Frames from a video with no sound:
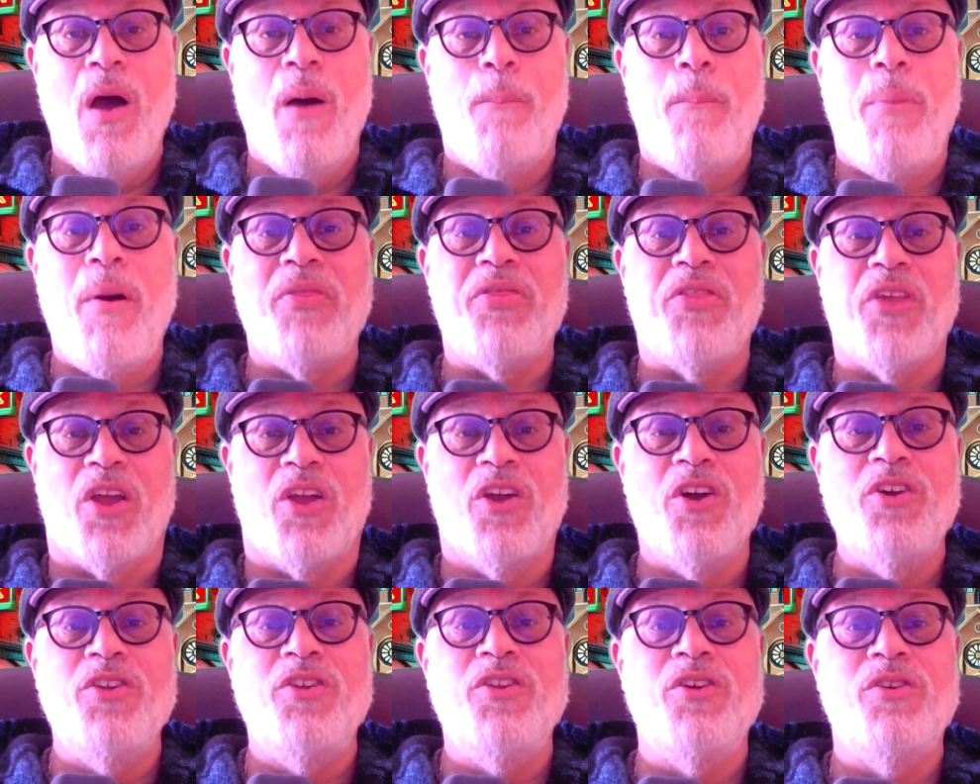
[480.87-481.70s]
but the
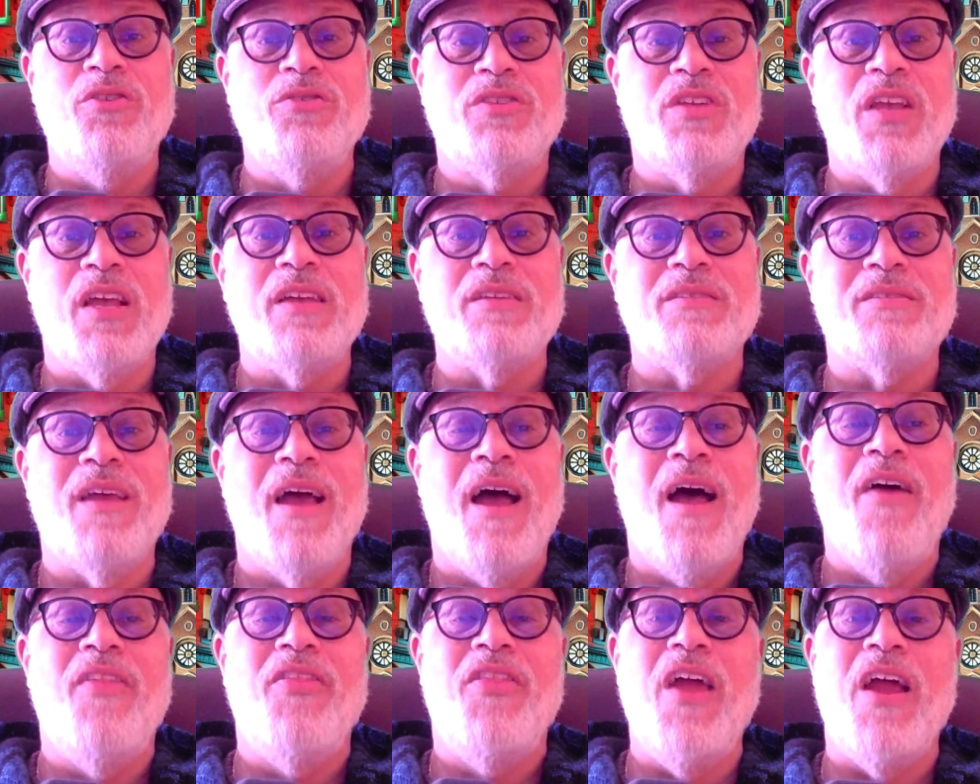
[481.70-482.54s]
good news is
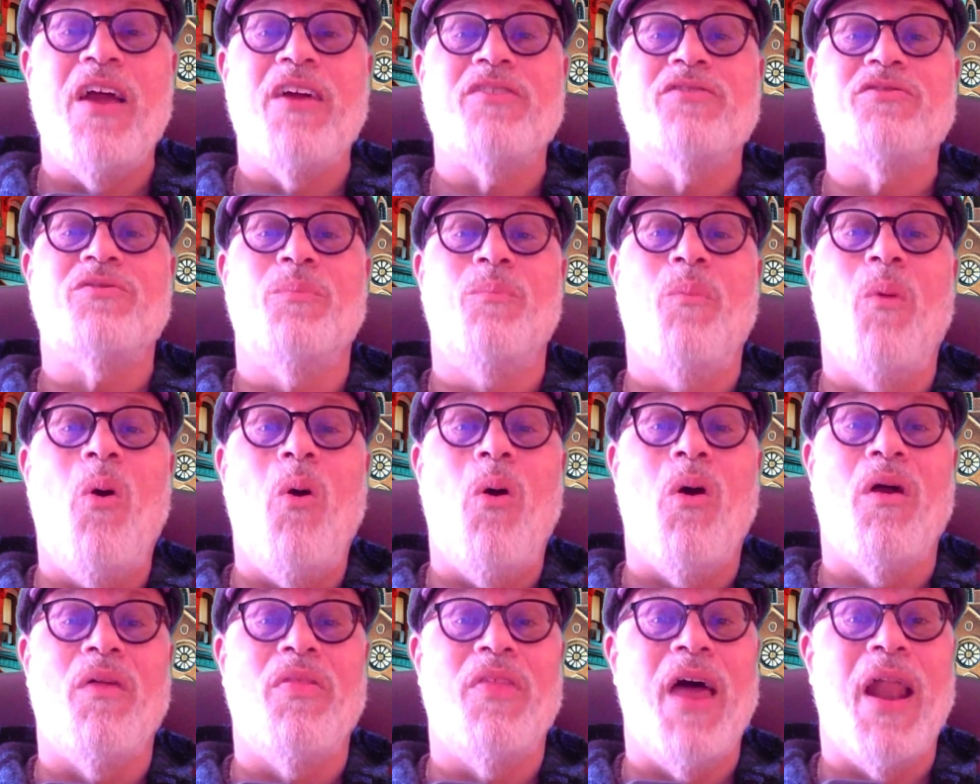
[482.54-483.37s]
there's
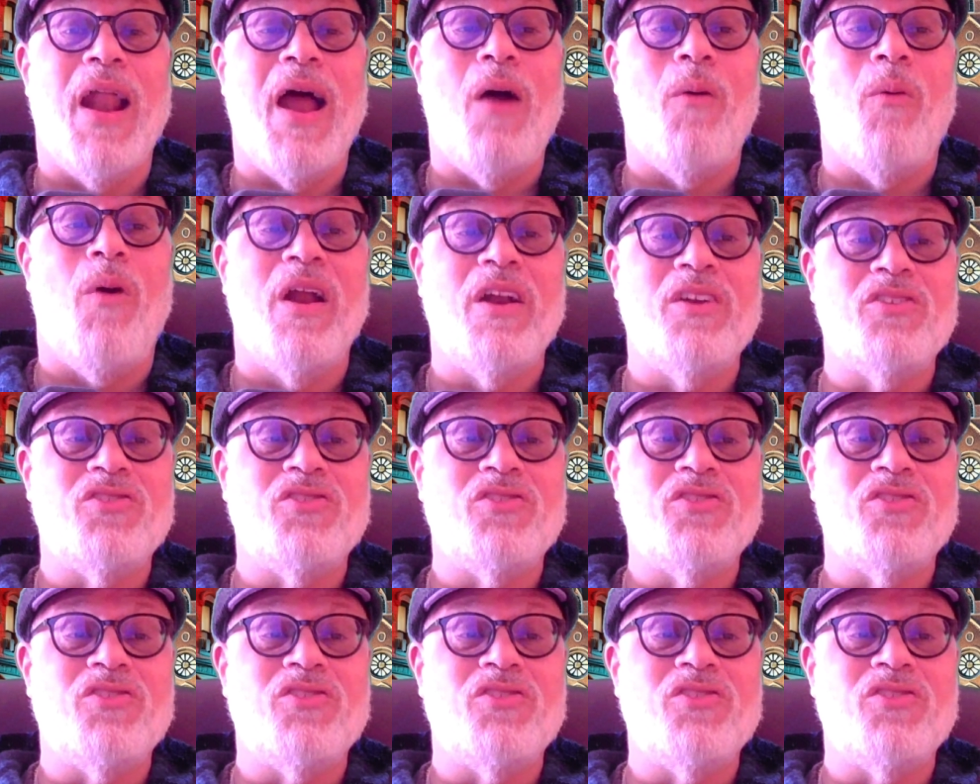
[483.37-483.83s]
more that I want to